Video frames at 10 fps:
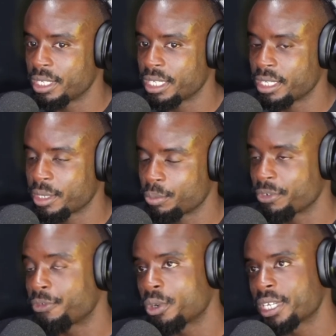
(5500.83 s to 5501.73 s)
and then like
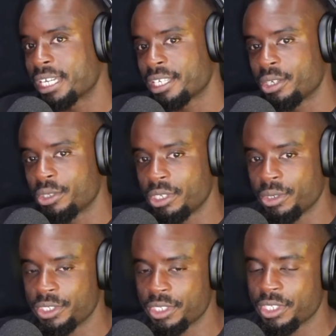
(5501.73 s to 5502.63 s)
before he got killed
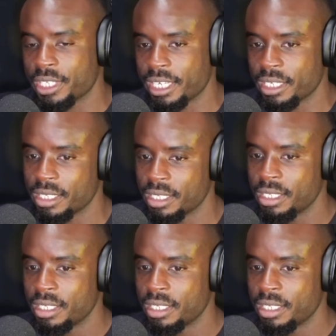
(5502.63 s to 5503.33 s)
though, he's just like,